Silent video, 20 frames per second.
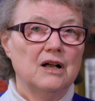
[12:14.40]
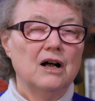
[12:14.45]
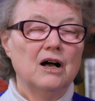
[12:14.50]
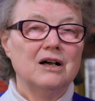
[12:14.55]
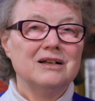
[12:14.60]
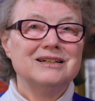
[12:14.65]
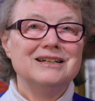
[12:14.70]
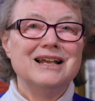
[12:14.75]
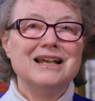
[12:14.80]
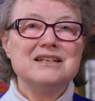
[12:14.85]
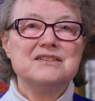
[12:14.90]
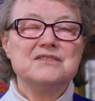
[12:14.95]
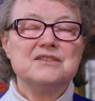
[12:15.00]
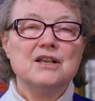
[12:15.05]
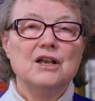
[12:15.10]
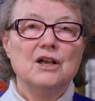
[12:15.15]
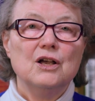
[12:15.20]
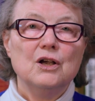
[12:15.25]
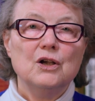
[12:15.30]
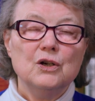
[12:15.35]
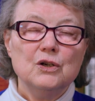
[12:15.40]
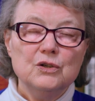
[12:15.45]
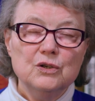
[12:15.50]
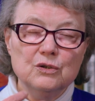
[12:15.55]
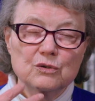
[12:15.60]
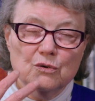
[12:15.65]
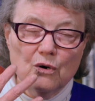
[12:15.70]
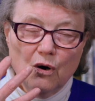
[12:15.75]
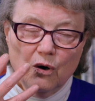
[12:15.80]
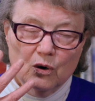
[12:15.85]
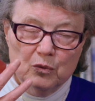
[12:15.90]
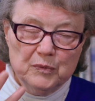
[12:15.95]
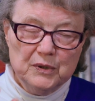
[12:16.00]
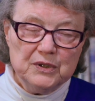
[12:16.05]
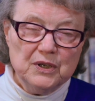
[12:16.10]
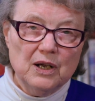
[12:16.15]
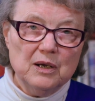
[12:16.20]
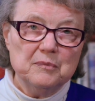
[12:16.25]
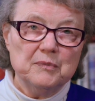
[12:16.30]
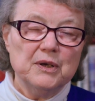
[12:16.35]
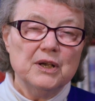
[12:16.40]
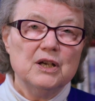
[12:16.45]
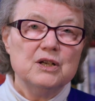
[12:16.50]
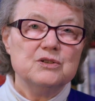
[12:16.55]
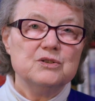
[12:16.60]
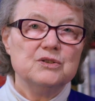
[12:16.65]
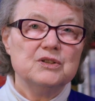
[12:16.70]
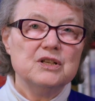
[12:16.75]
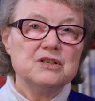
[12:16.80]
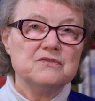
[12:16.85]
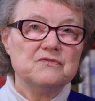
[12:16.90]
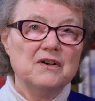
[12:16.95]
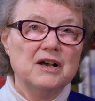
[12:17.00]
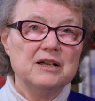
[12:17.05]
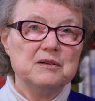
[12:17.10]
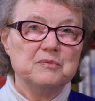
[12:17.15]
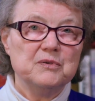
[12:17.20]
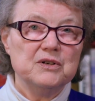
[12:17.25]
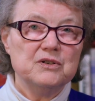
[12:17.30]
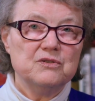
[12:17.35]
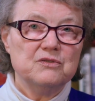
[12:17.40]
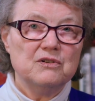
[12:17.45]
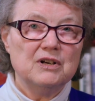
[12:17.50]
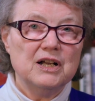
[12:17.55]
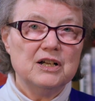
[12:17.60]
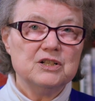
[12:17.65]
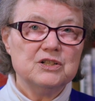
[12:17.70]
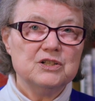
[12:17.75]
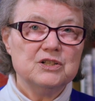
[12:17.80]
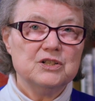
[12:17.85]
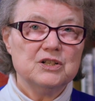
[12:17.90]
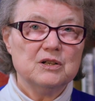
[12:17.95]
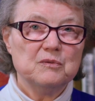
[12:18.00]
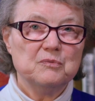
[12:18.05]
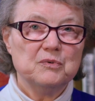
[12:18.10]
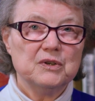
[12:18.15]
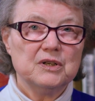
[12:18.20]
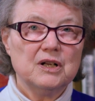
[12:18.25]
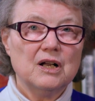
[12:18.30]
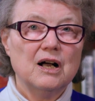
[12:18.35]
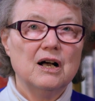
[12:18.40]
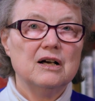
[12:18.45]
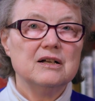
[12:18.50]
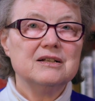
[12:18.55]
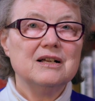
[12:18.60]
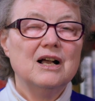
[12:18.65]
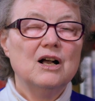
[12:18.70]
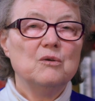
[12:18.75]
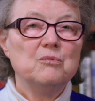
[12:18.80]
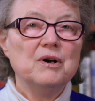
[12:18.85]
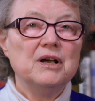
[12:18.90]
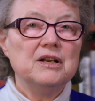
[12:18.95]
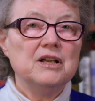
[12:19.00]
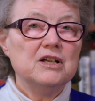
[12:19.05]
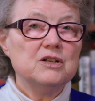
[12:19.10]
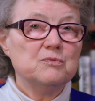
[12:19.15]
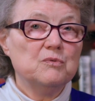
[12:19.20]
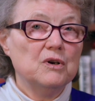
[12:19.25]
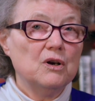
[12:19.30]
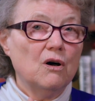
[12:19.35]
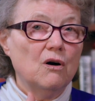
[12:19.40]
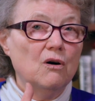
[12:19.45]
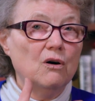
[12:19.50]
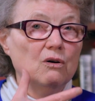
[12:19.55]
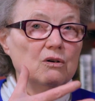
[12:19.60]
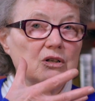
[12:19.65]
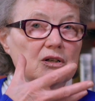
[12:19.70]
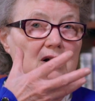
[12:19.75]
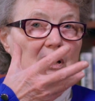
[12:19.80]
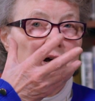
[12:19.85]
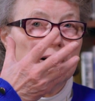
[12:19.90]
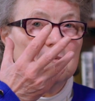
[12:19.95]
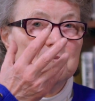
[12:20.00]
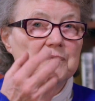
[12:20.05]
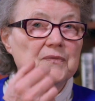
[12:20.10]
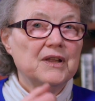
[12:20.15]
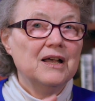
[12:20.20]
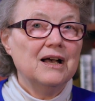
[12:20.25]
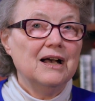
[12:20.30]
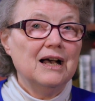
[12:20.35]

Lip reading: unless you open up to this vibrant relationship with God, when it will all come